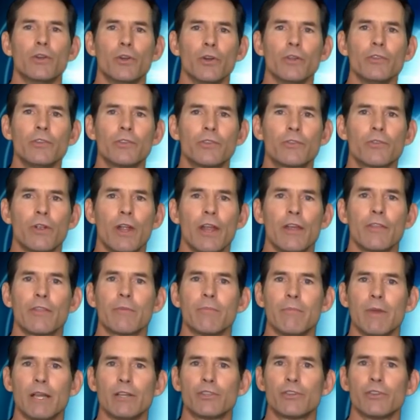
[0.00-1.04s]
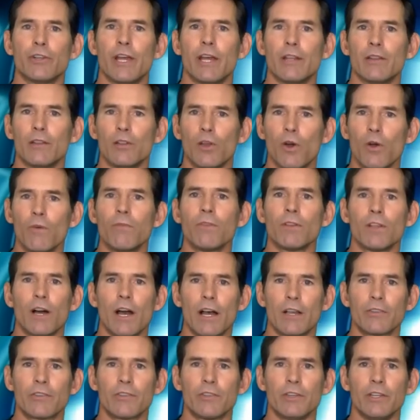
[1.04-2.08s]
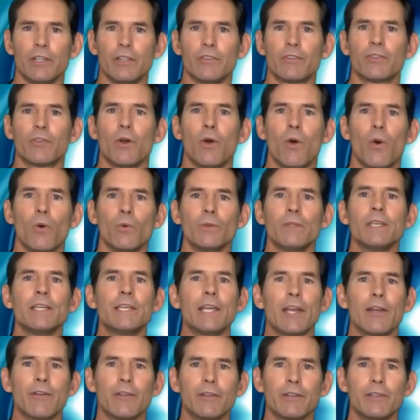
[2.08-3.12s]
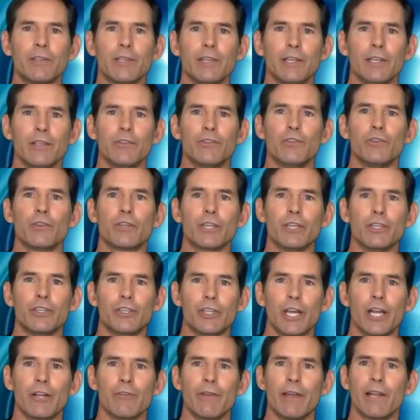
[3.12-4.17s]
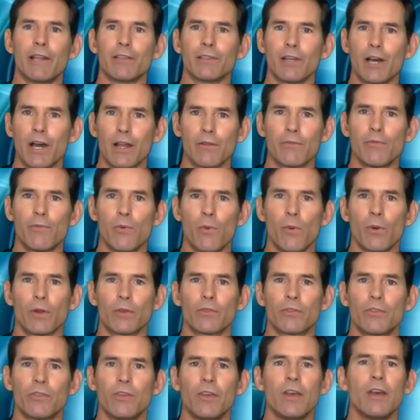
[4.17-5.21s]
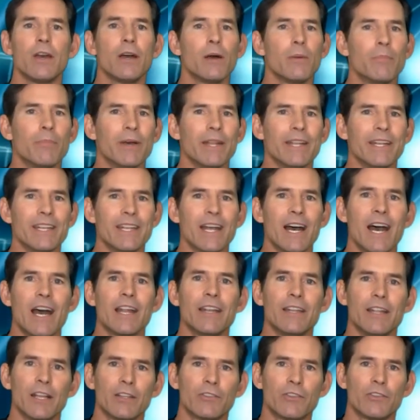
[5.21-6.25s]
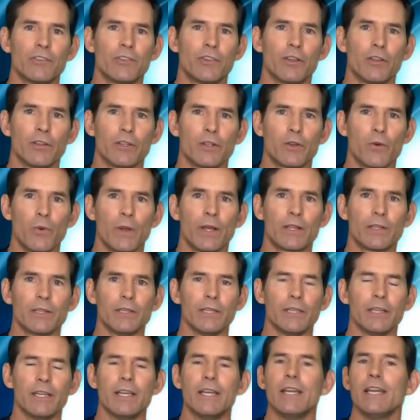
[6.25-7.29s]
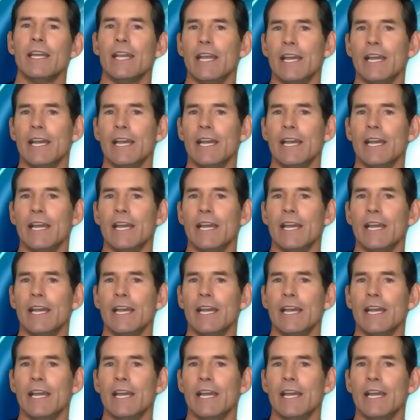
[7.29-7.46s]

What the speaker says: good strength measured at low velocities only guarantees you can generate a lot of force, but not necessarily quickly.